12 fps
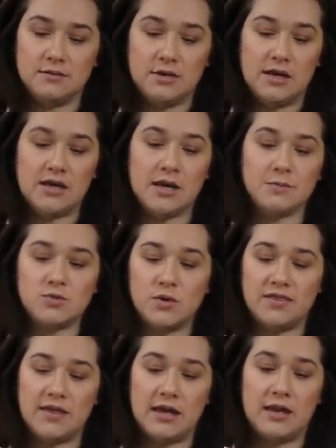It comes
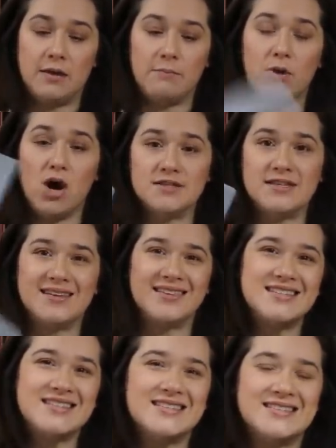with an embossing.
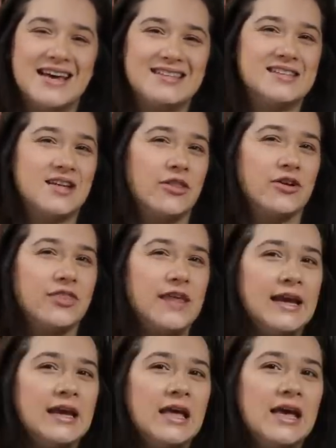This is, that's another
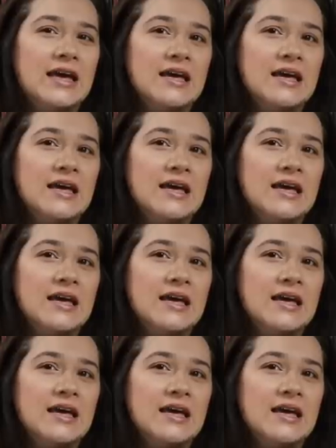thing.